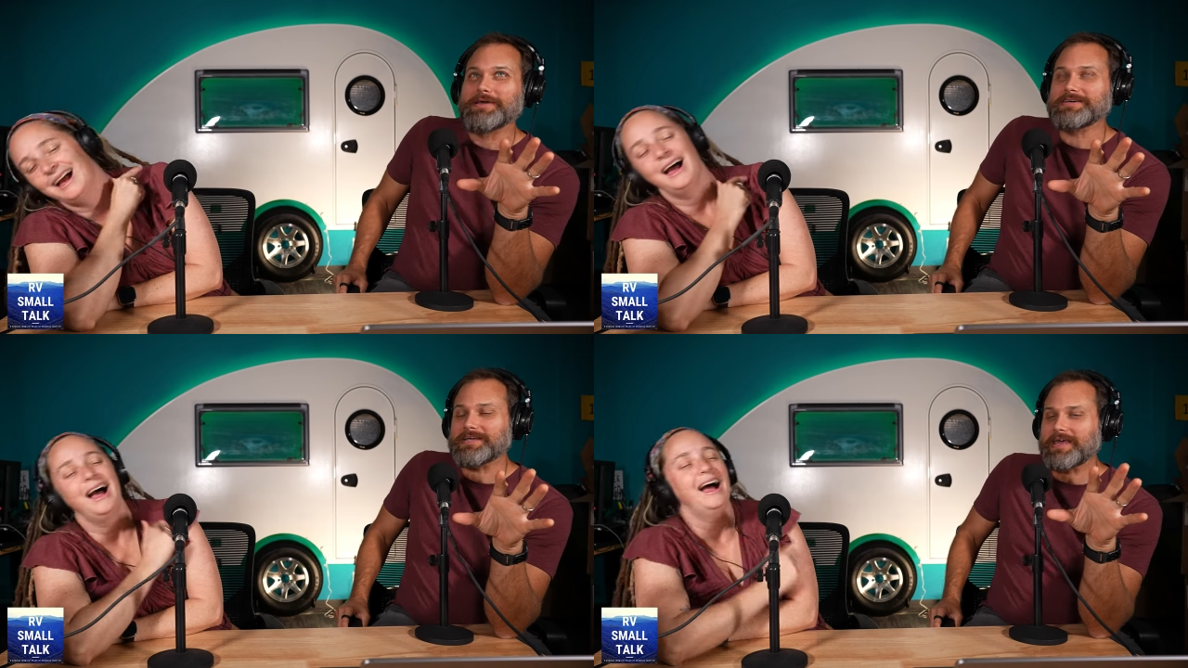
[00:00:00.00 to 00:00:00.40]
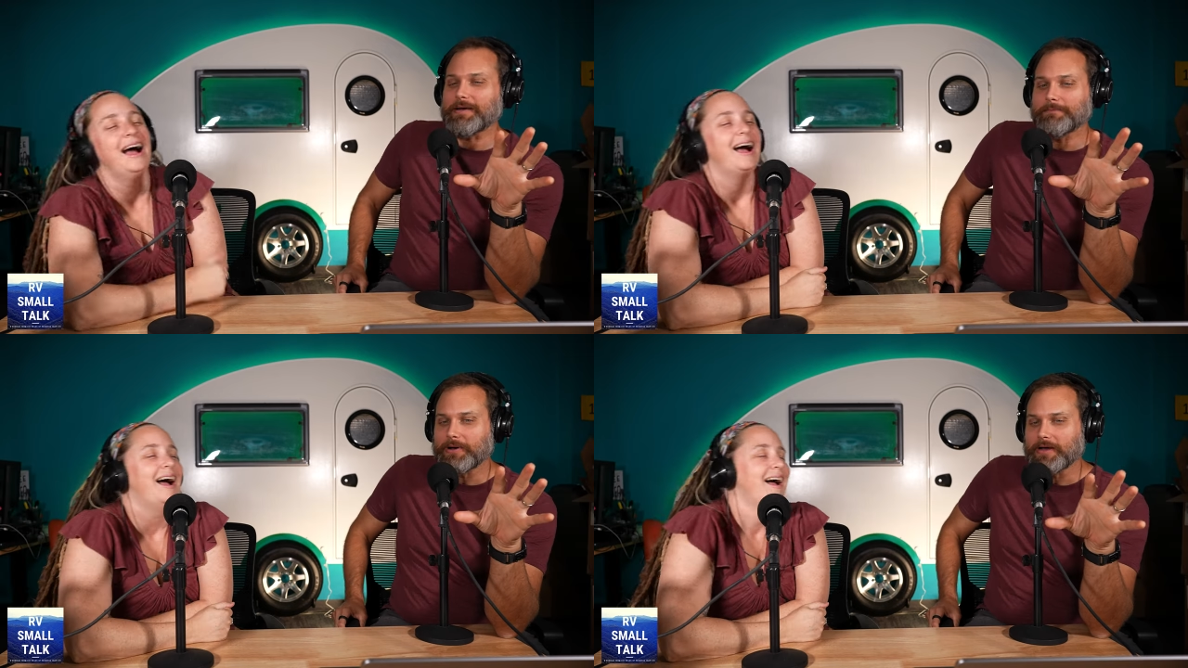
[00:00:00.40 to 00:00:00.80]
Speaker 1: because I
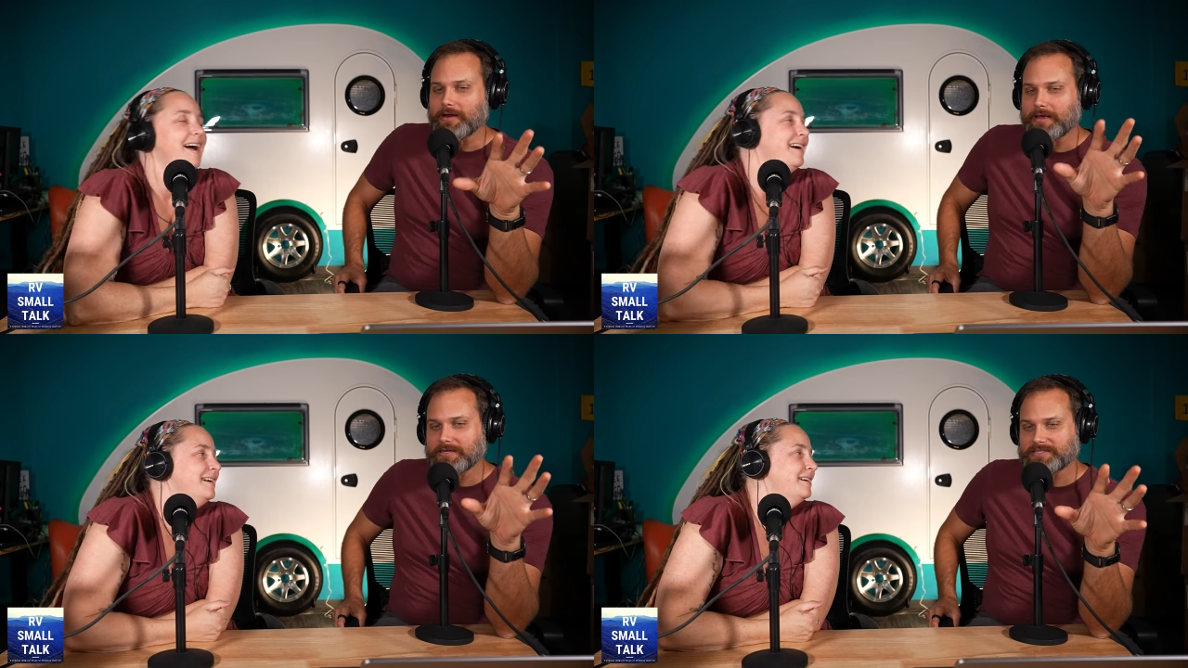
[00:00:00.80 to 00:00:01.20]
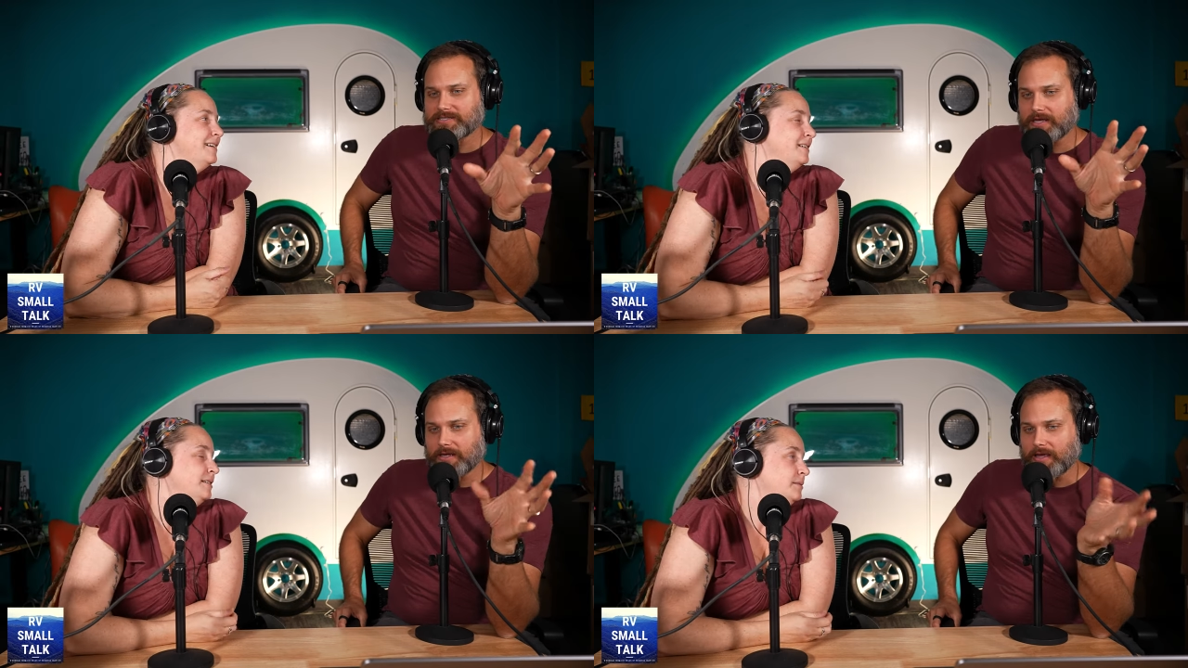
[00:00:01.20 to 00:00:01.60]
can't. But
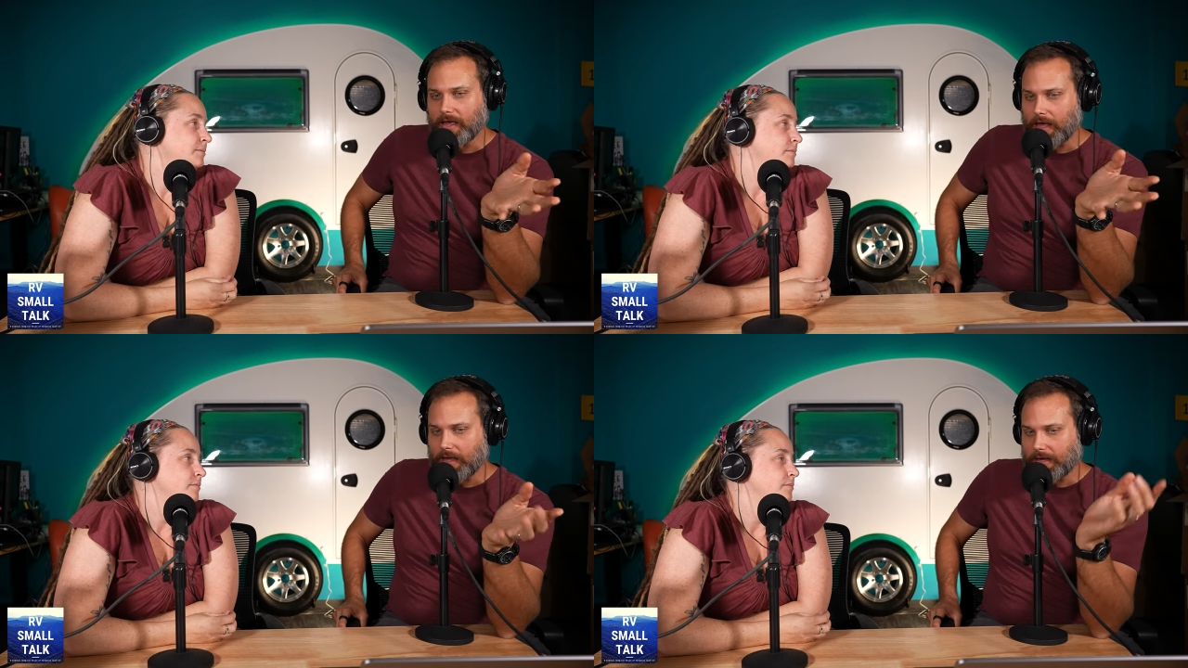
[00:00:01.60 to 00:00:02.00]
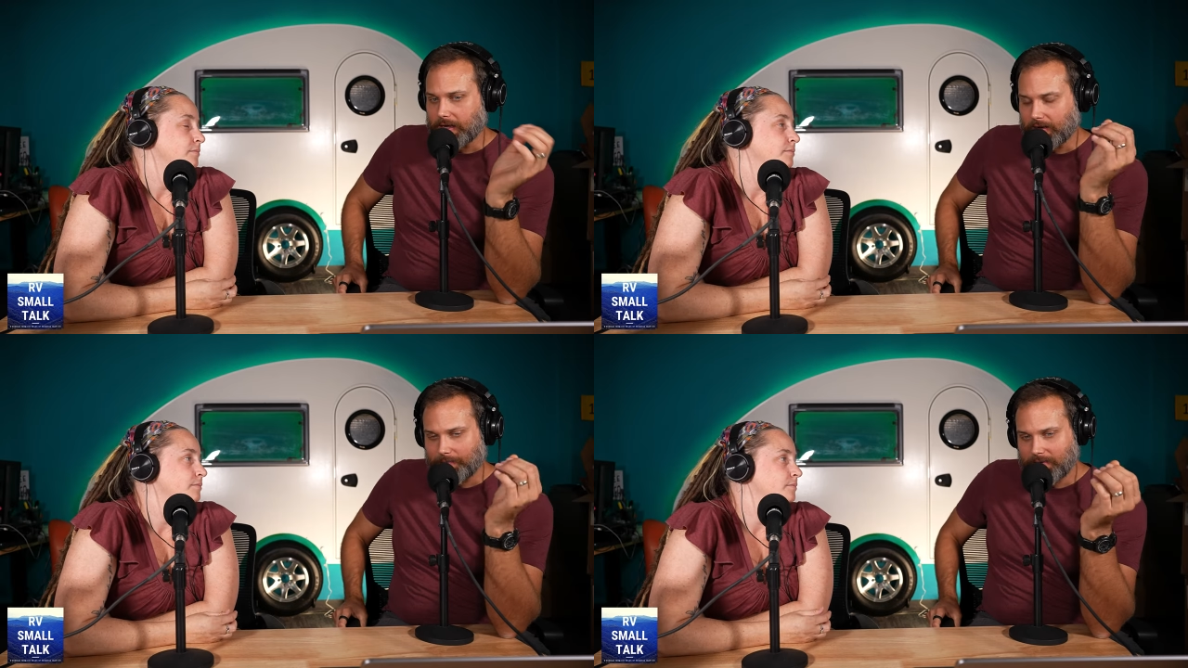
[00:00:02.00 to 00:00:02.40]
it's
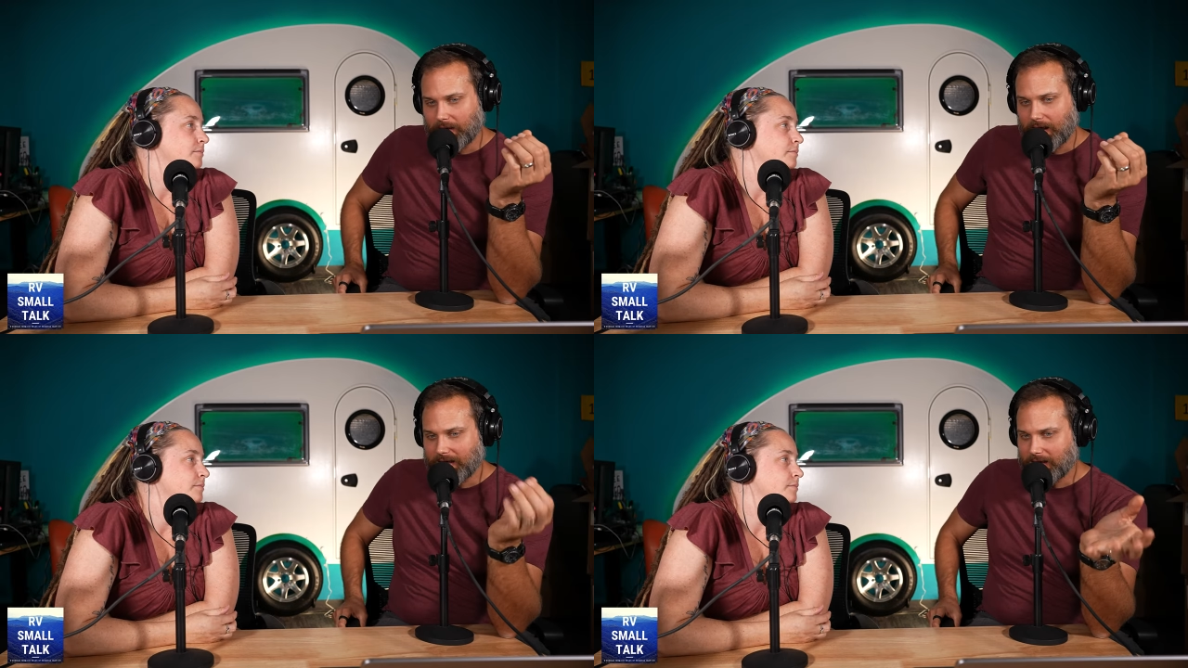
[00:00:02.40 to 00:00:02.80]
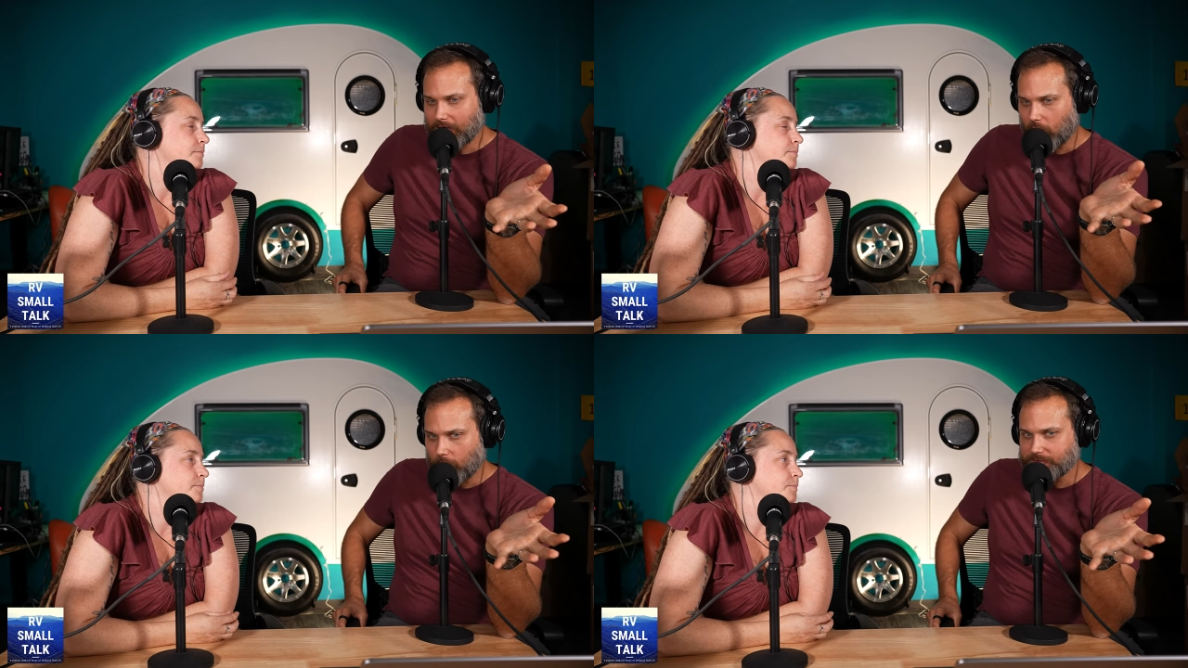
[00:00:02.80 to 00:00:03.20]
I mean, I kind
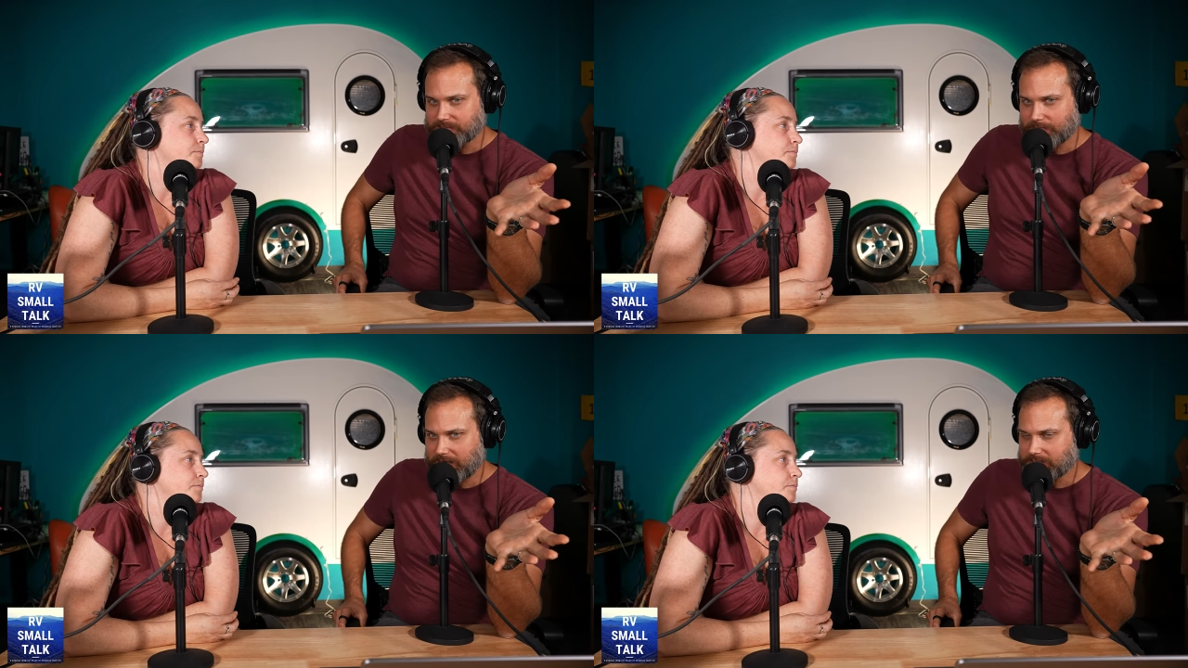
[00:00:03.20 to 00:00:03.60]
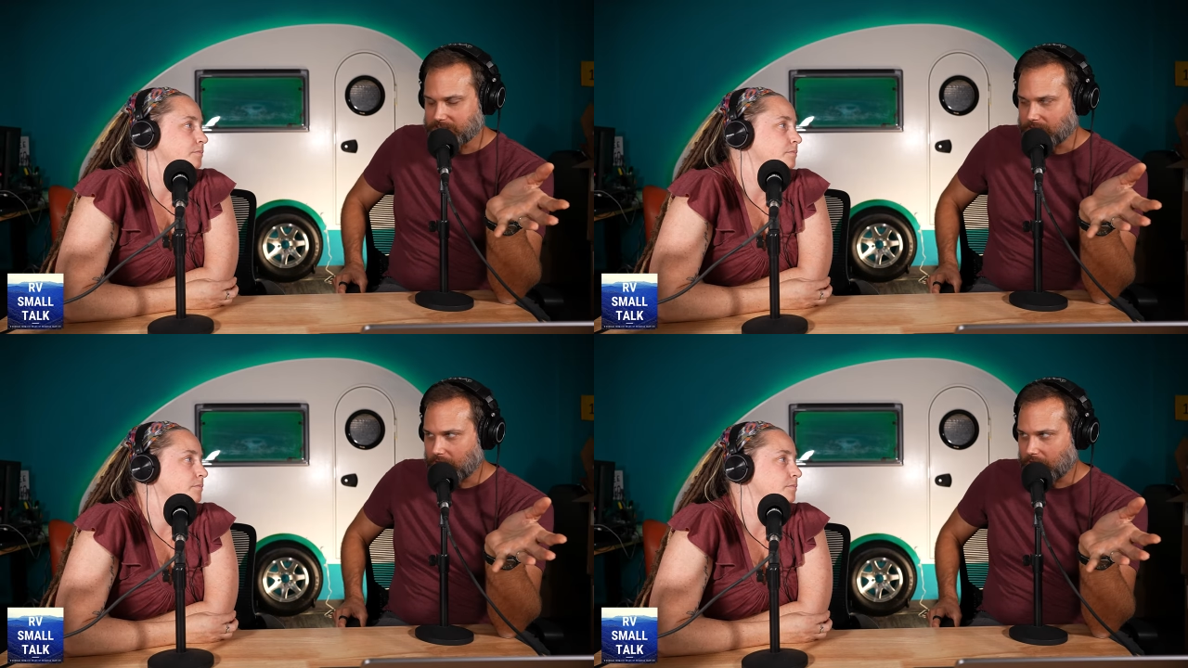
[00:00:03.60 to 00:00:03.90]
of hope this makes it.